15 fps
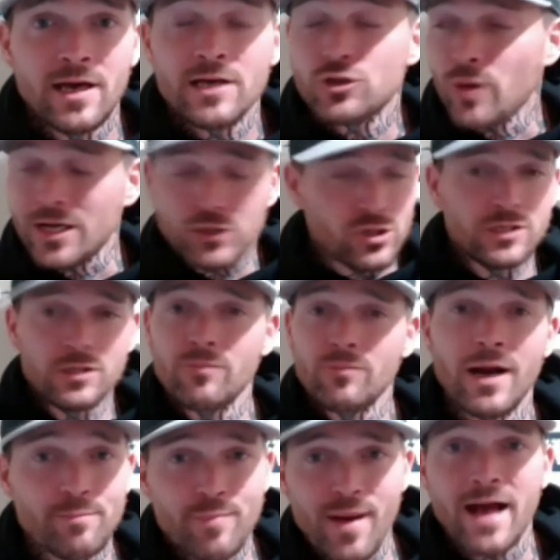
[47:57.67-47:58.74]
So I treat them
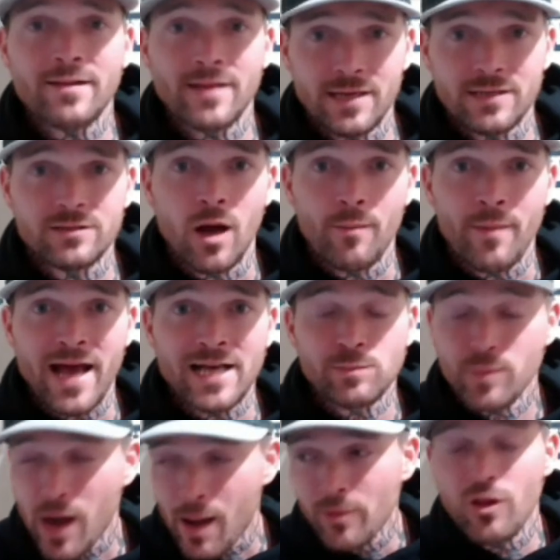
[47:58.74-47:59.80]
right back like a dumbass,
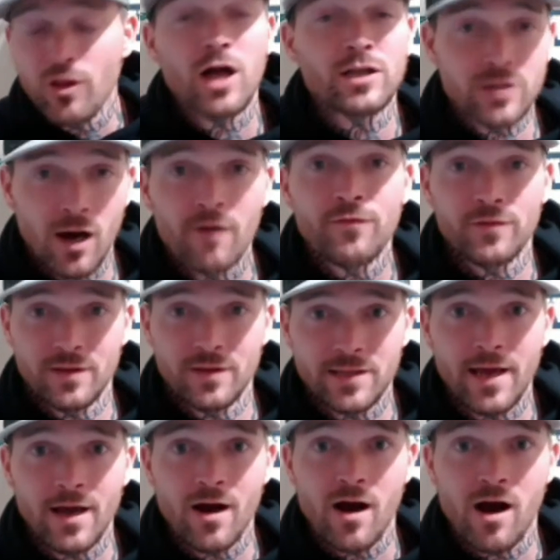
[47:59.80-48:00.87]
but I'm a lot tougher than
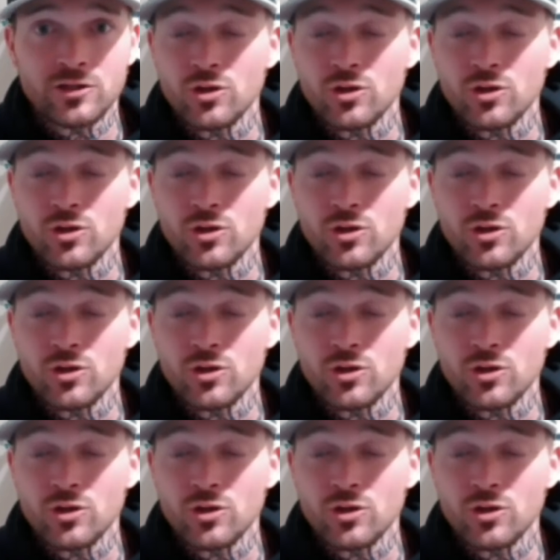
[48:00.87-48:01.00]
they are.